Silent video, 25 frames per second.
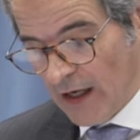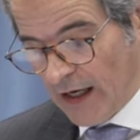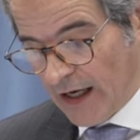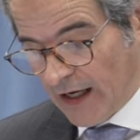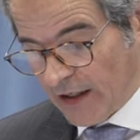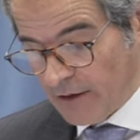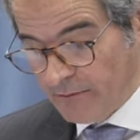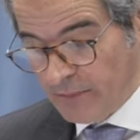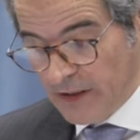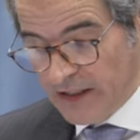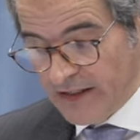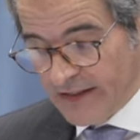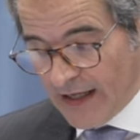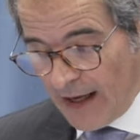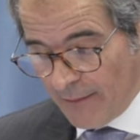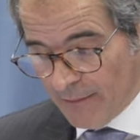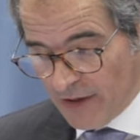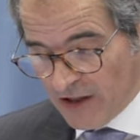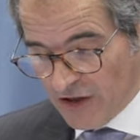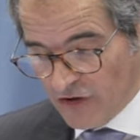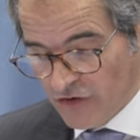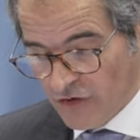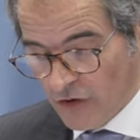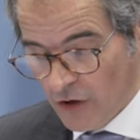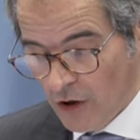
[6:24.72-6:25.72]
had been
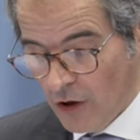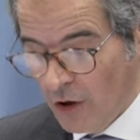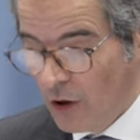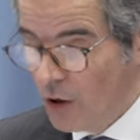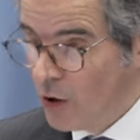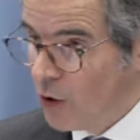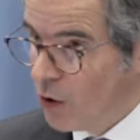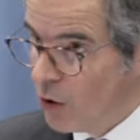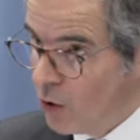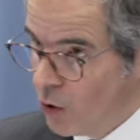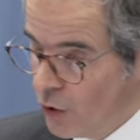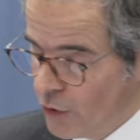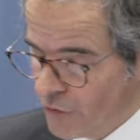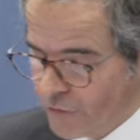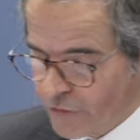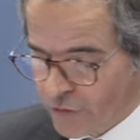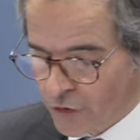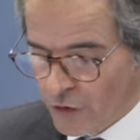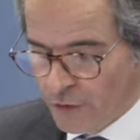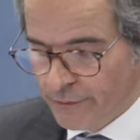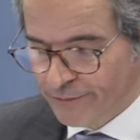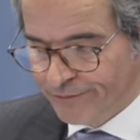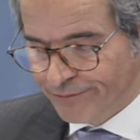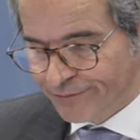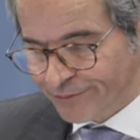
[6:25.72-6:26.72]
damaged,
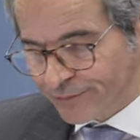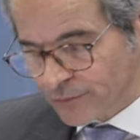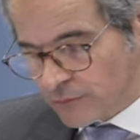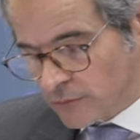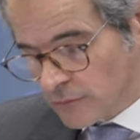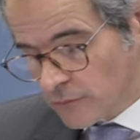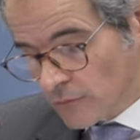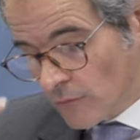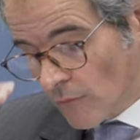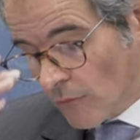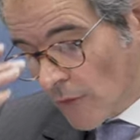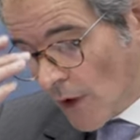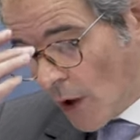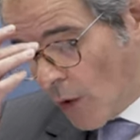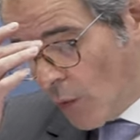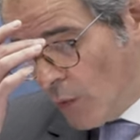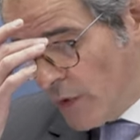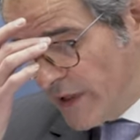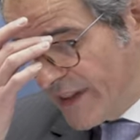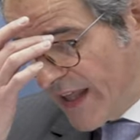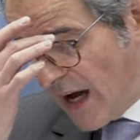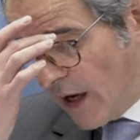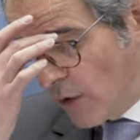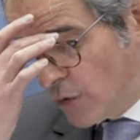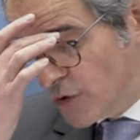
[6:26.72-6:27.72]
also
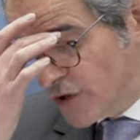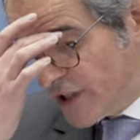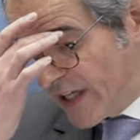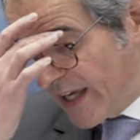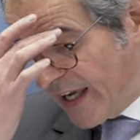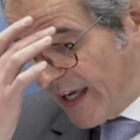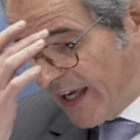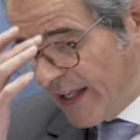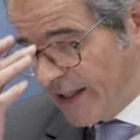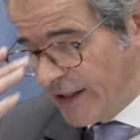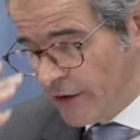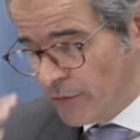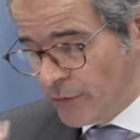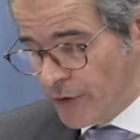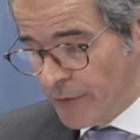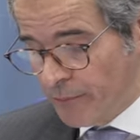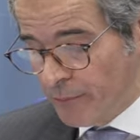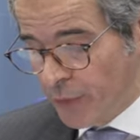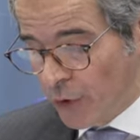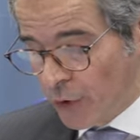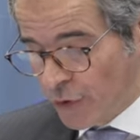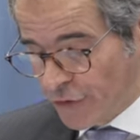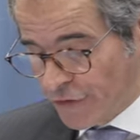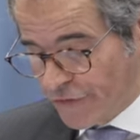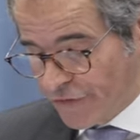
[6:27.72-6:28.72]
without any
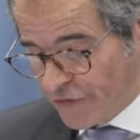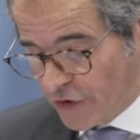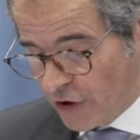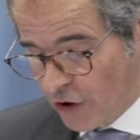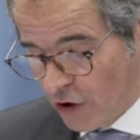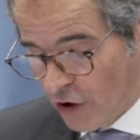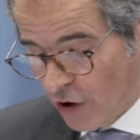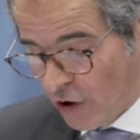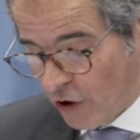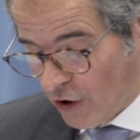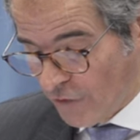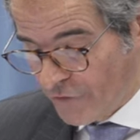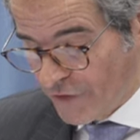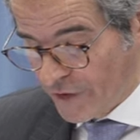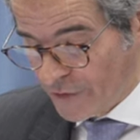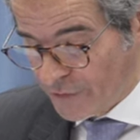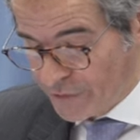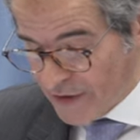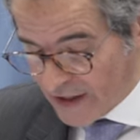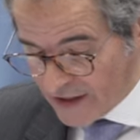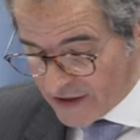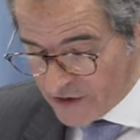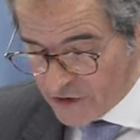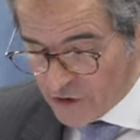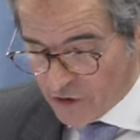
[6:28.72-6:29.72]
reports of a
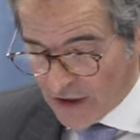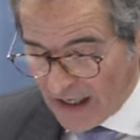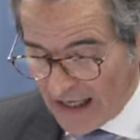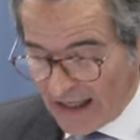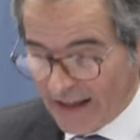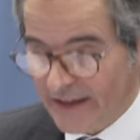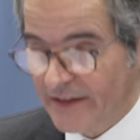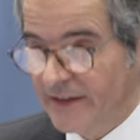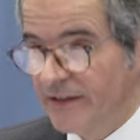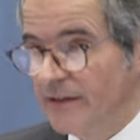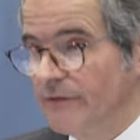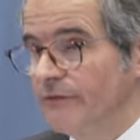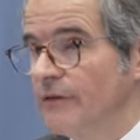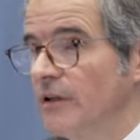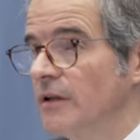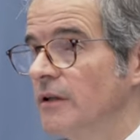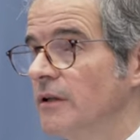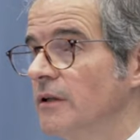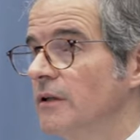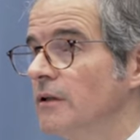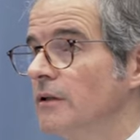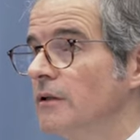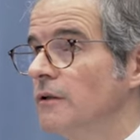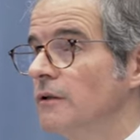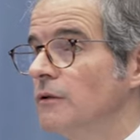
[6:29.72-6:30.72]
radioactive
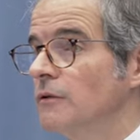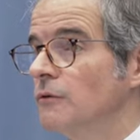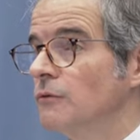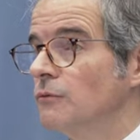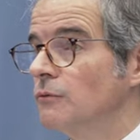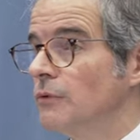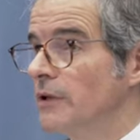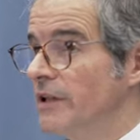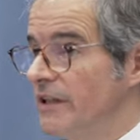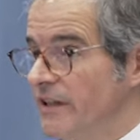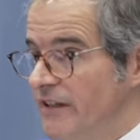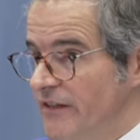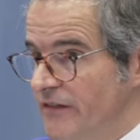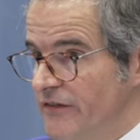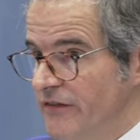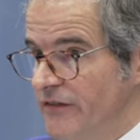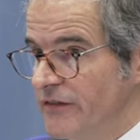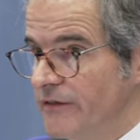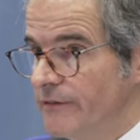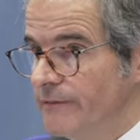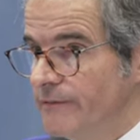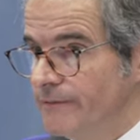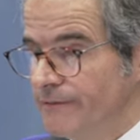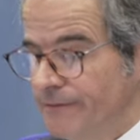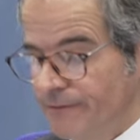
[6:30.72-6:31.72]

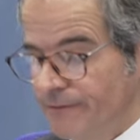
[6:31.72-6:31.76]
release.